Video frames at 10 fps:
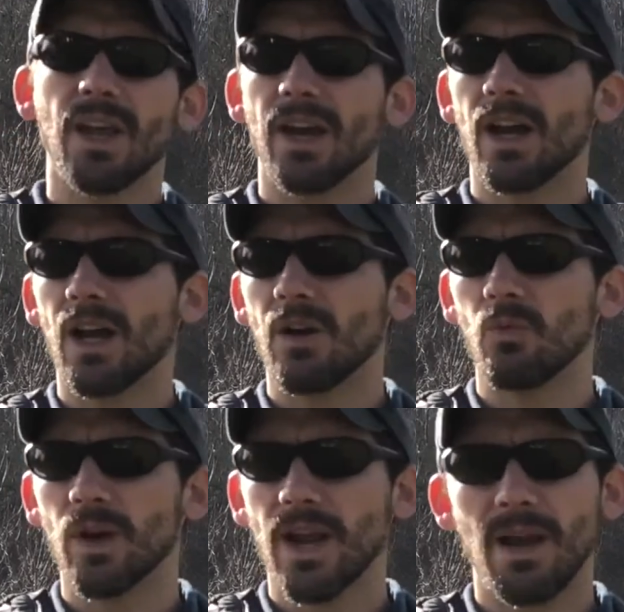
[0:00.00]

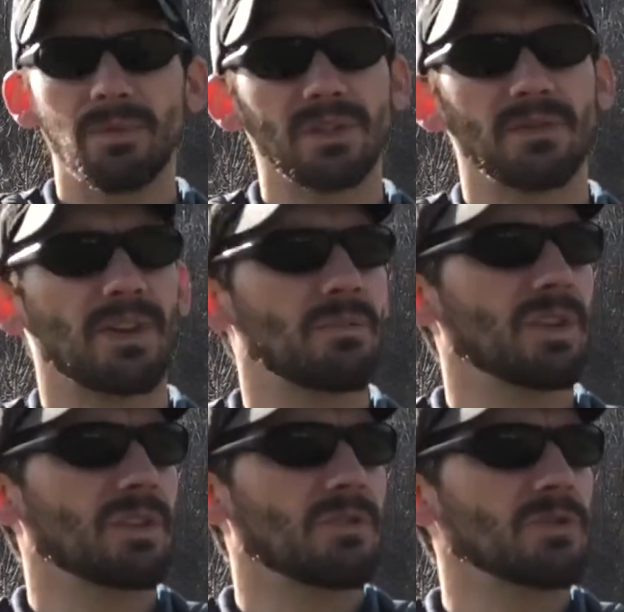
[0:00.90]
What happens if I'm
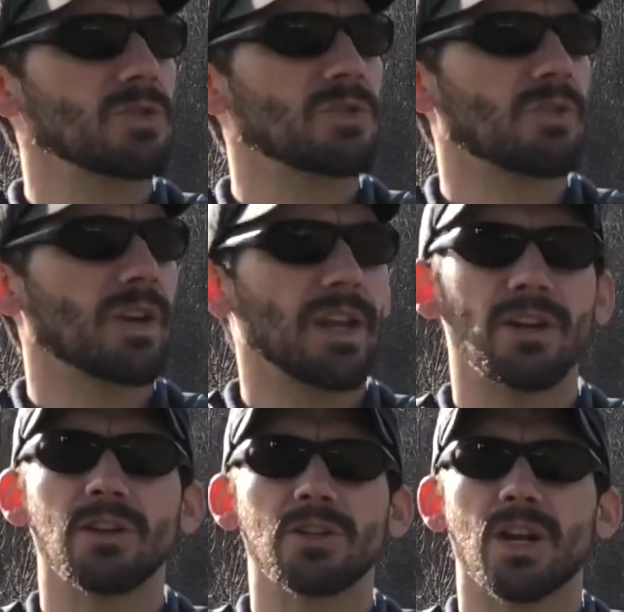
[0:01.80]
in the grocery store and I
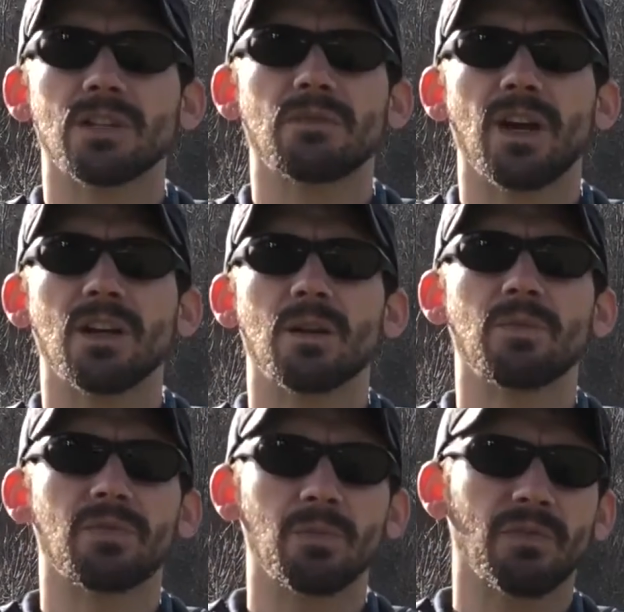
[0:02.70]
hear shots fired
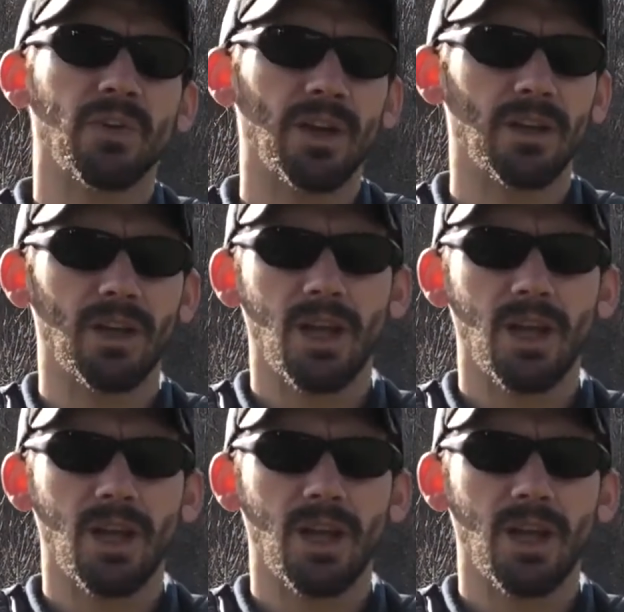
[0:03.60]
coming from the front?